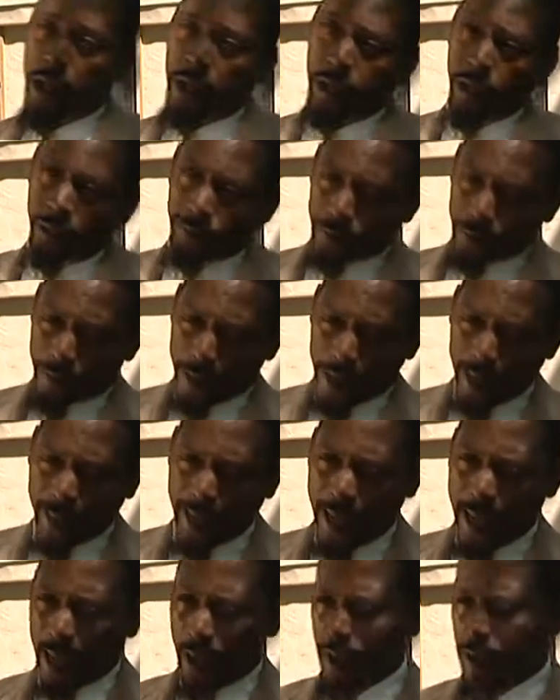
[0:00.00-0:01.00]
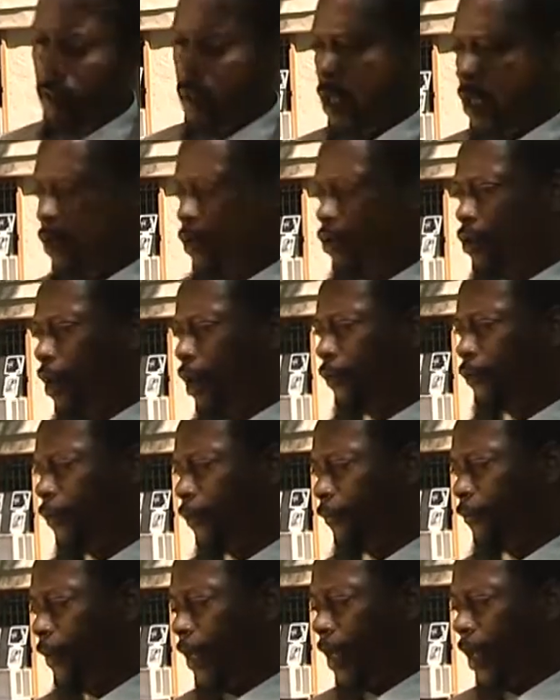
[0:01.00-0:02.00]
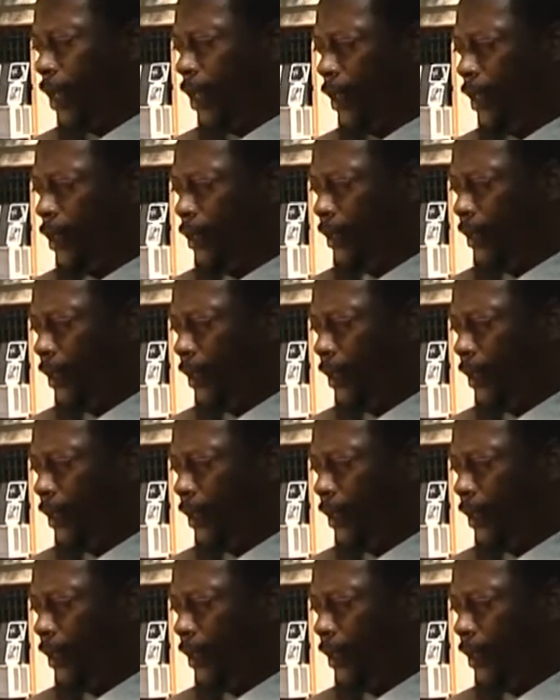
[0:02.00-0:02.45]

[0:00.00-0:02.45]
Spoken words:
comes from that island. You also find